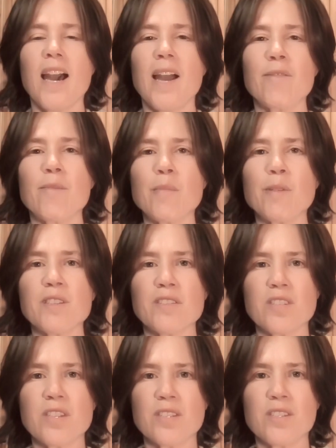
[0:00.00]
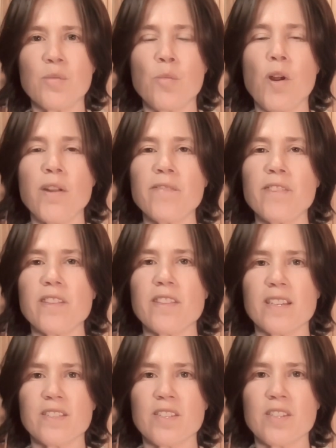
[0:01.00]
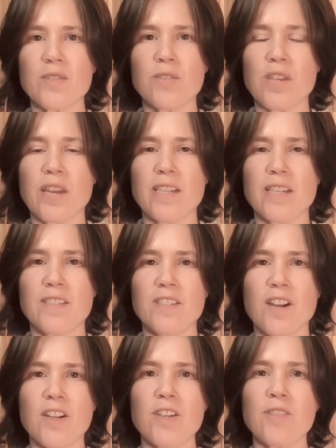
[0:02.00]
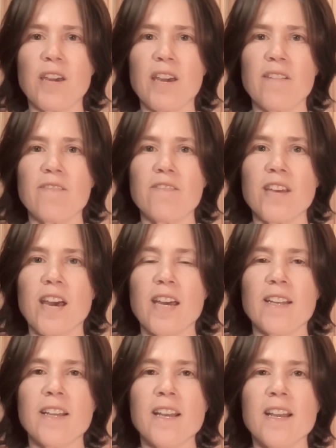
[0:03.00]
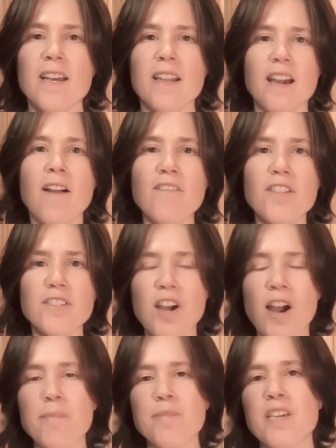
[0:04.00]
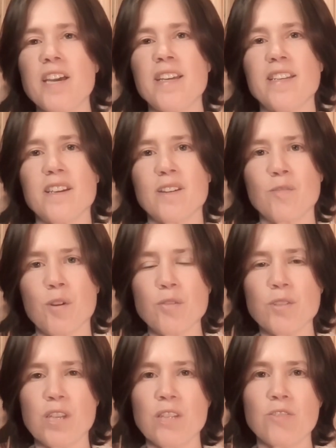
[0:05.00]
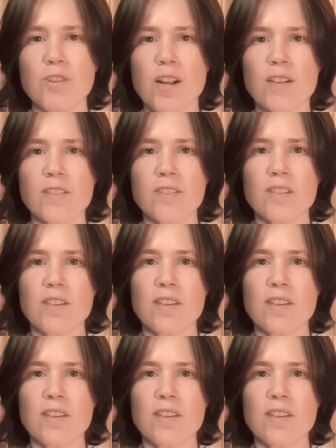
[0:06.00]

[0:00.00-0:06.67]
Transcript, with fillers: I remember listening to one of the things that you said in a talk you gave, that of the top ten grossing drugs